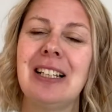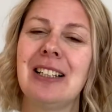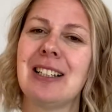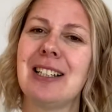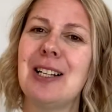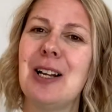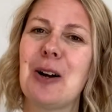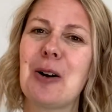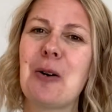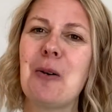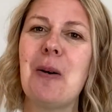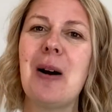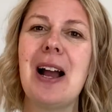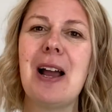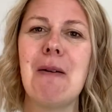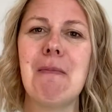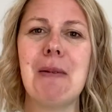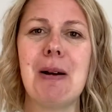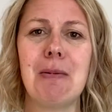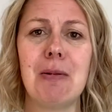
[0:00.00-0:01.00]
It's not quite a
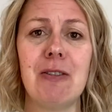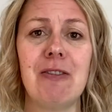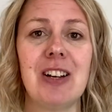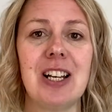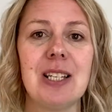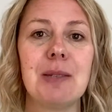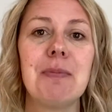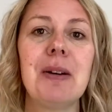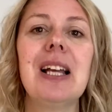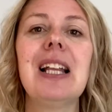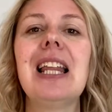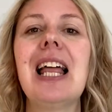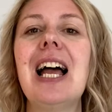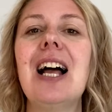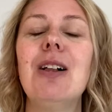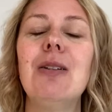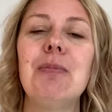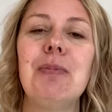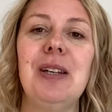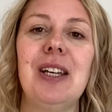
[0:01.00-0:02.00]
memory verse, but it'll
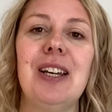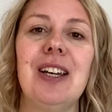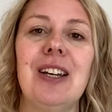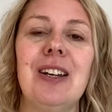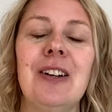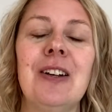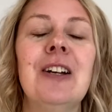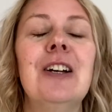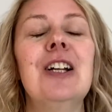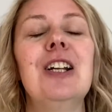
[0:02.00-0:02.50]
help you